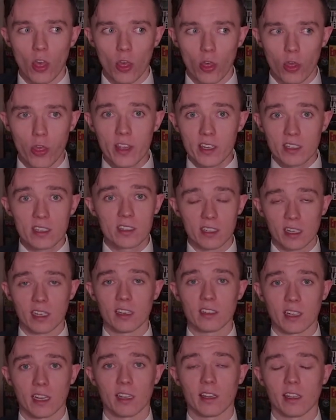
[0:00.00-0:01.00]
this is an
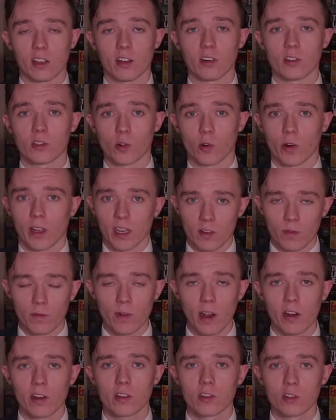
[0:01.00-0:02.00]
insanely good story. It's
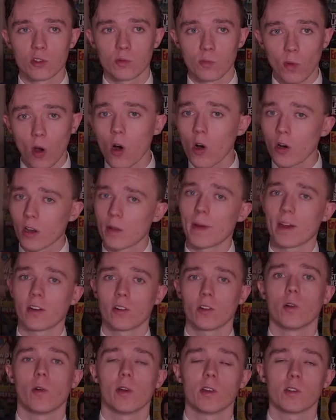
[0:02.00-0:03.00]
very small compared
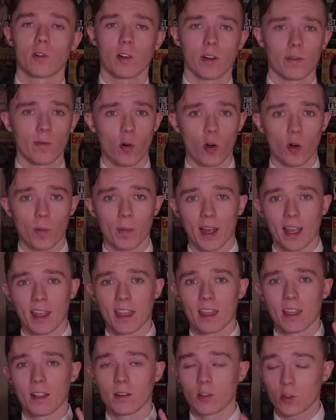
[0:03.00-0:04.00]
to Toy Story 4 by
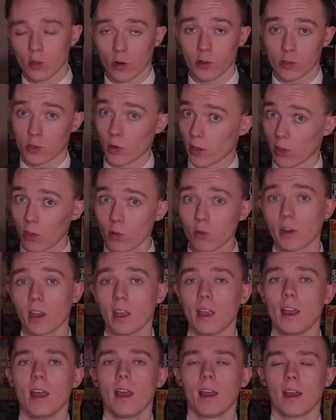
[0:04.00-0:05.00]
Toy Story
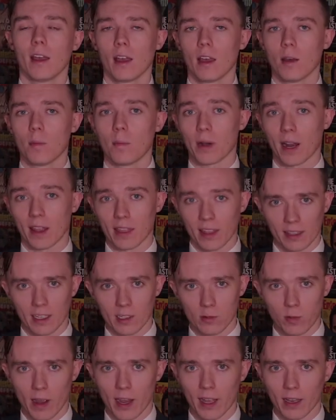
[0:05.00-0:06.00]
3, but I think
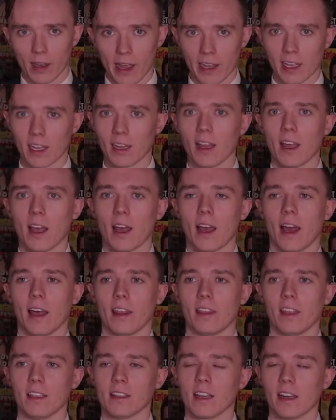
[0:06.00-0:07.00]
that's why I like it. I
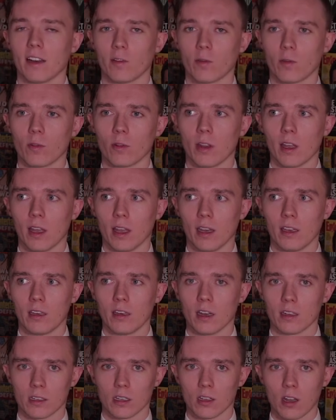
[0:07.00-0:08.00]
think that it
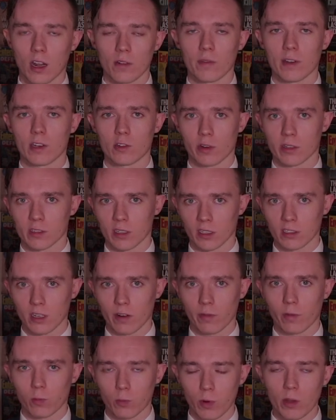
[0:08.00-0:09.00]
does a lot of interesting
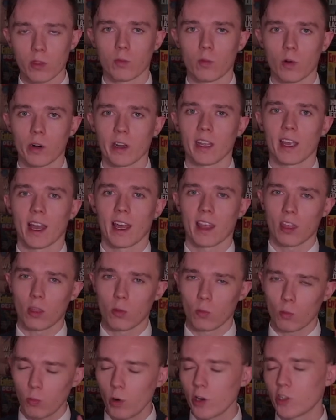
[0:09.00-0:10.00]
stuff with Woody. I
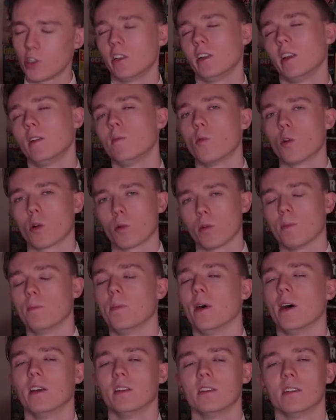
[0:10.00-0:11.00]
wish it did more with
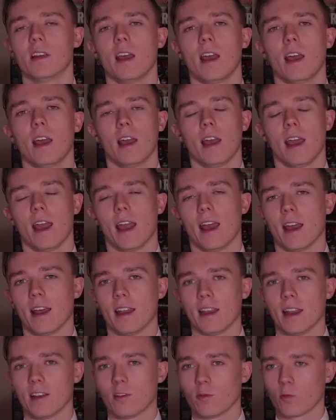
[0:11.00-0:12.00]
Buzz.
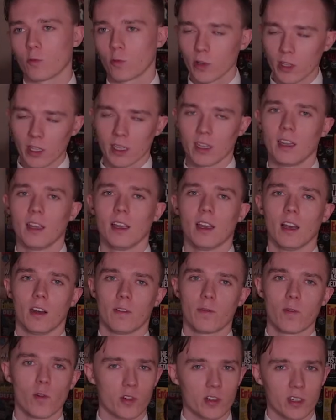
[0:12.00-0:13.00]
And it's really
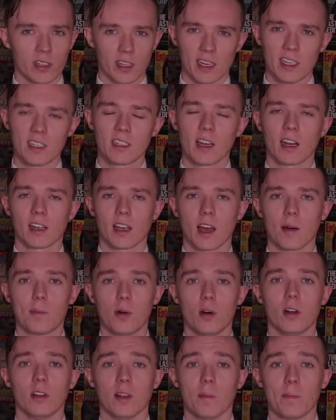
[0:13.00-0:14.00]
unfortunate that he's kind of got
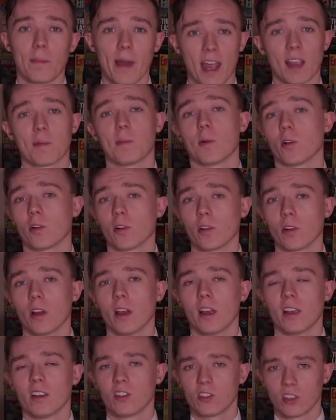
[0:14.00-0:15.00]
put in the back burner
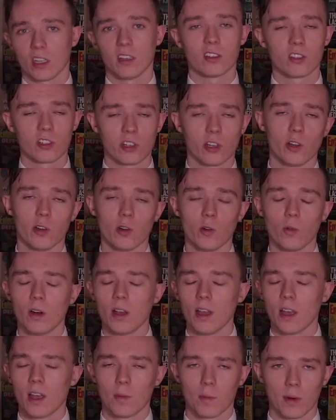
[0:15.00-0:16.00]
since 2.
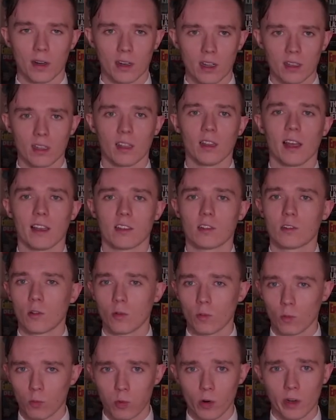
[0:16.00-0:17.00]
but nonetheless,
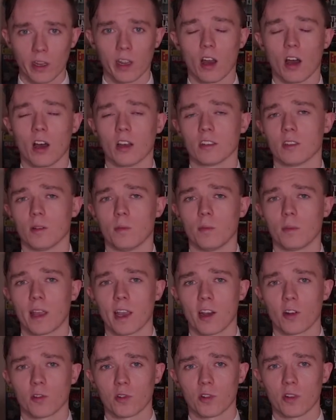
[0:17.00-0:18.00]
Woody, awesome
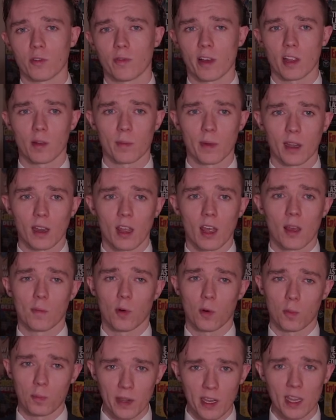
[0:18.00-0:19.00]
character development,
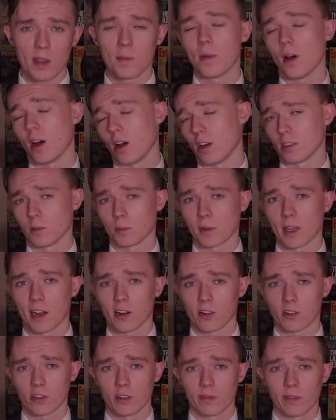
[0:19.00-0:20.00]
Bo Peep, awesome
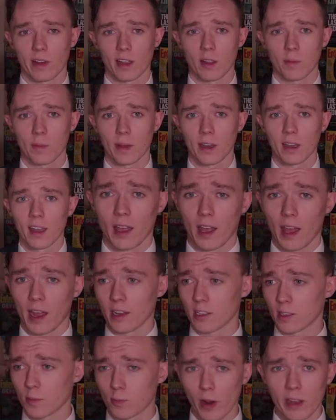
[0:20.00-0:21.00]
character development, and
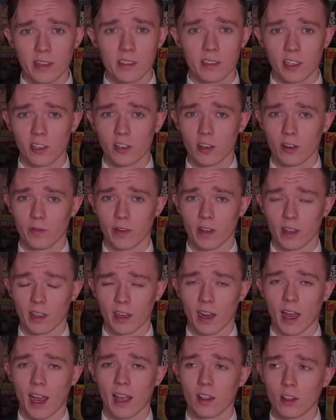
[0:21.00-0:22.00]
a surprisingly good
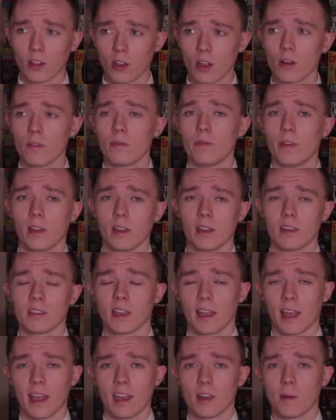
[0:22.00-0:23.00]
villain. I love villains
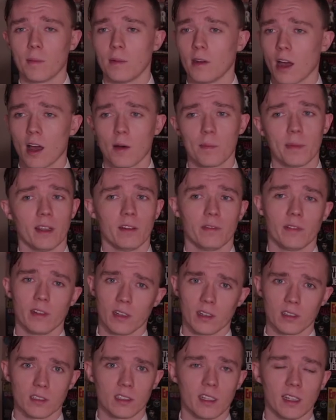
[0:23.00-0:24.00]
that end up not being
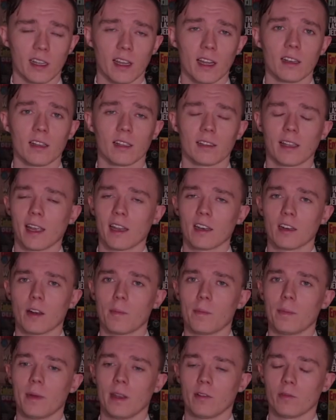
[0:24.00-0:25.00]
villains in the end, that they end
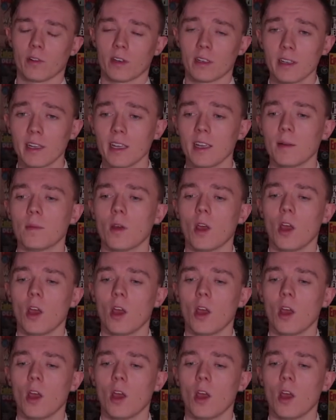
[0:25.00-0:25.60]
up being redeemed,